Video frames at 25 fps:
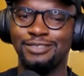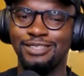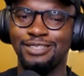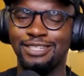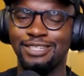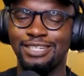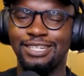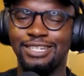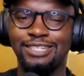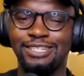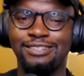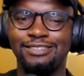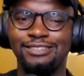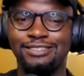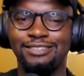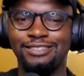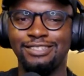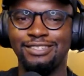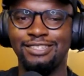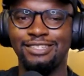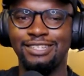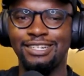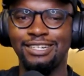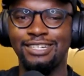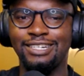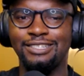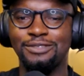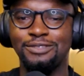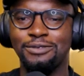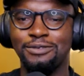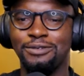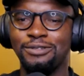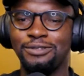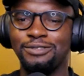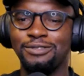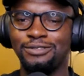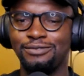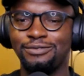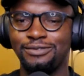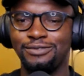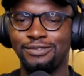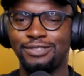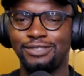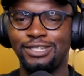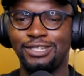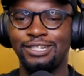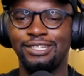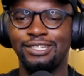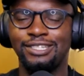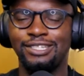And as we were
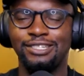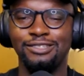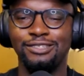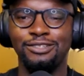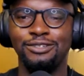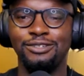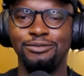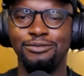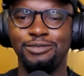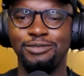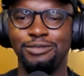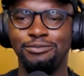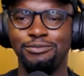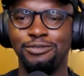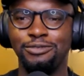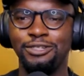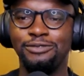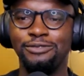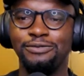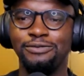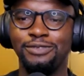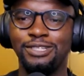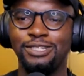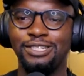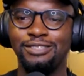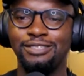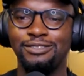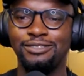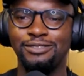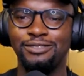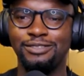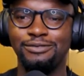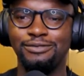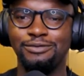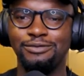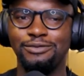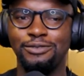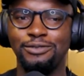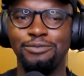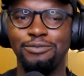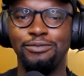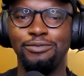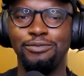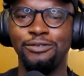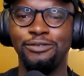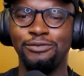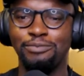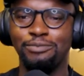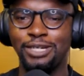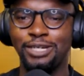talking a little bit briefly, we
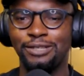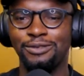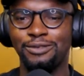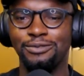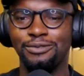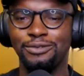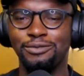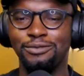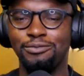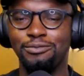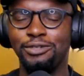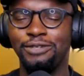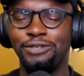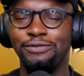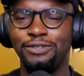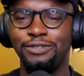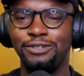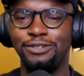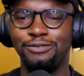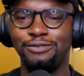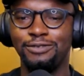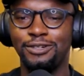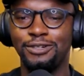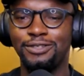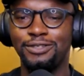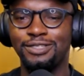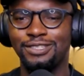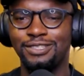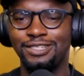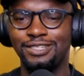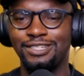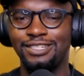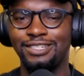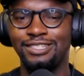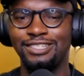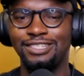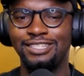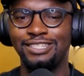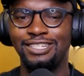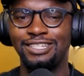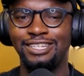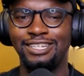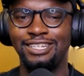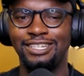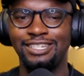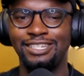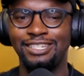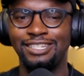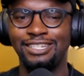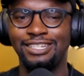both met through Brief University
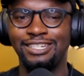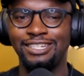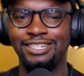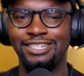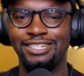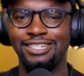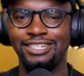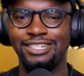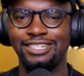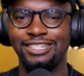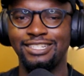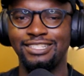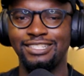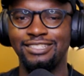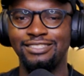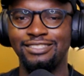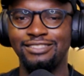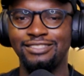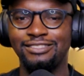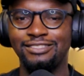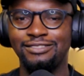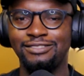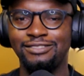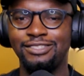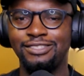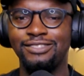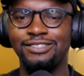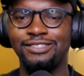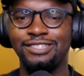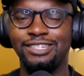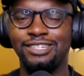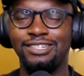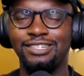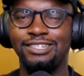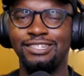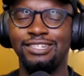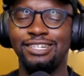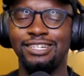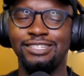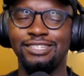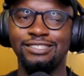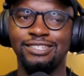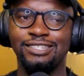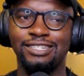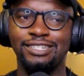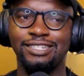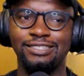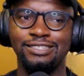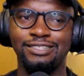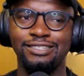and just seeing it as
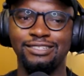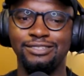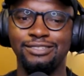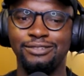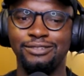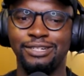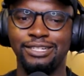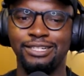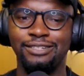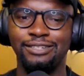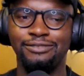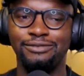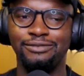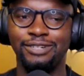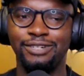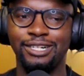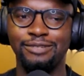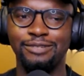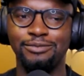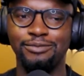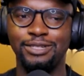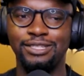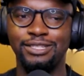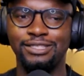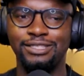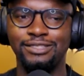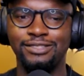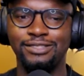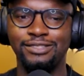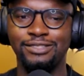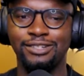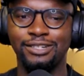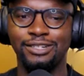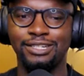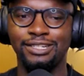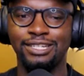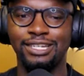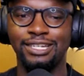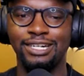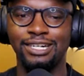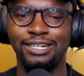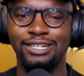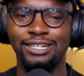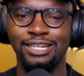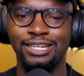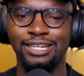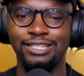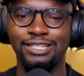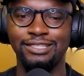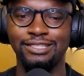like a great environment, starting out
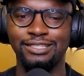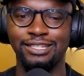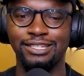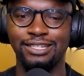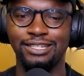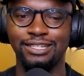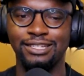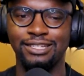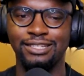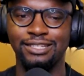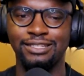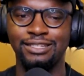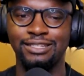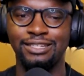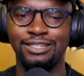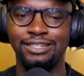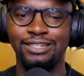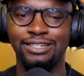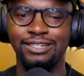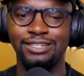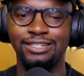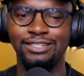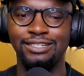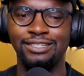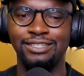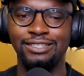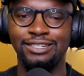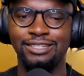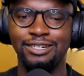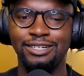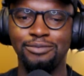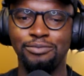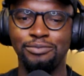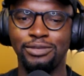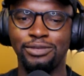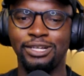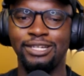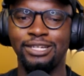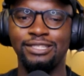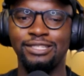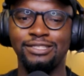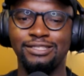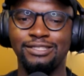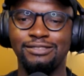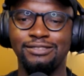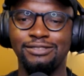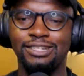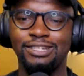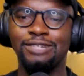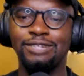as a
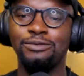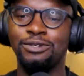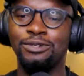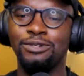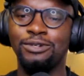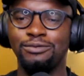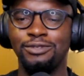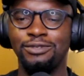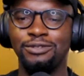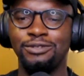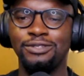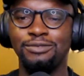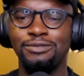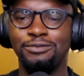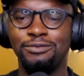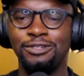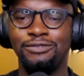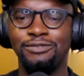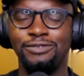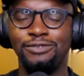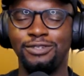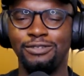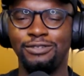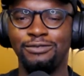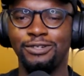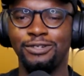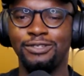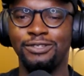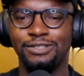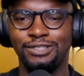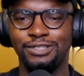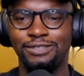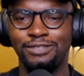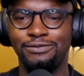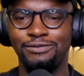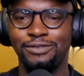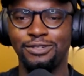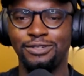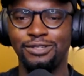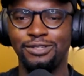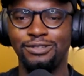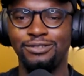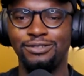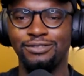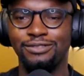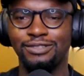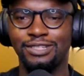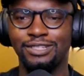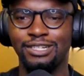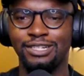place like what was Breathe University for you?
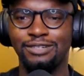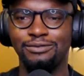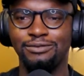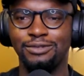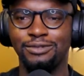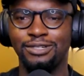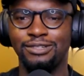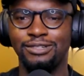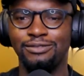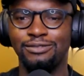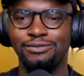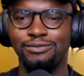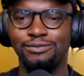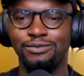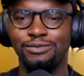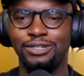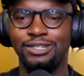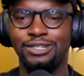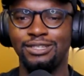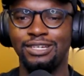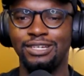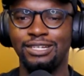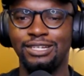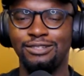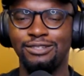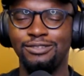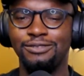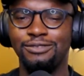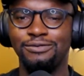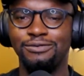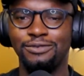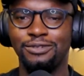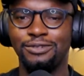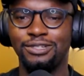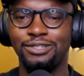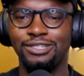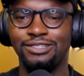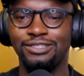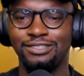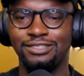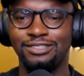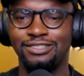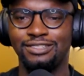Like what did that do for you?